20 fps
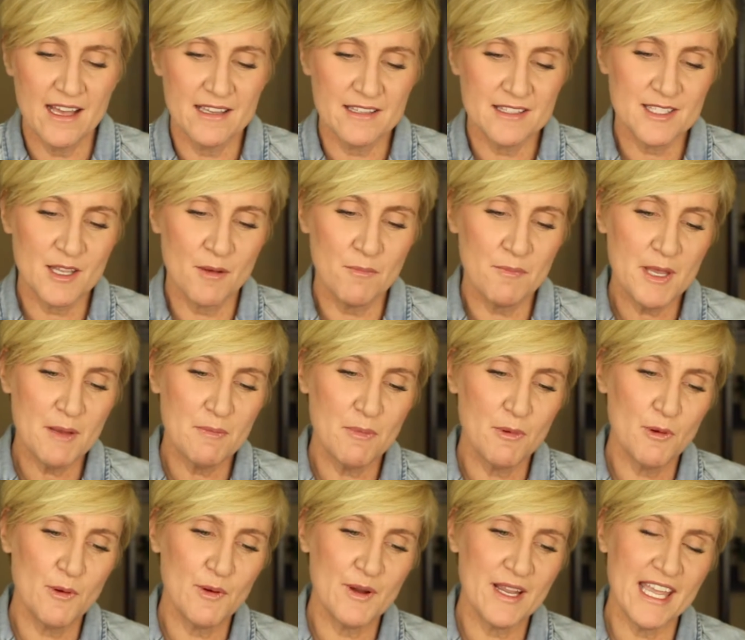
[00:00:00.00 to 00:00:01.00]
some
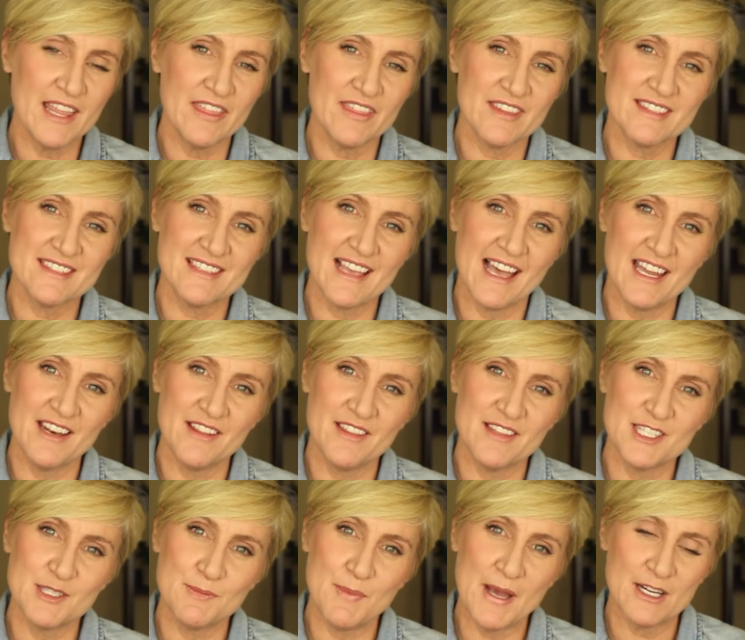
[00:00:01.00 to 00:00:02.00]
people will get the side of
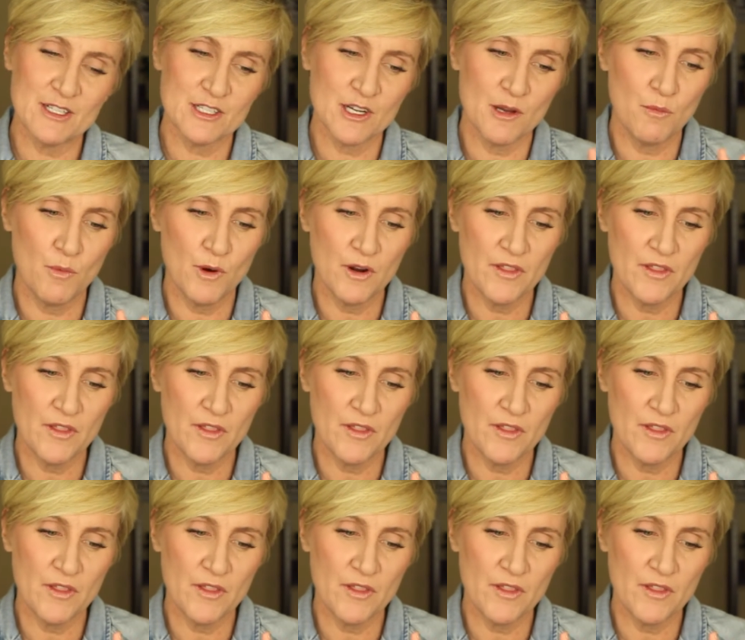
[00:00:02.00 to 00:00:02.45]
the spectrum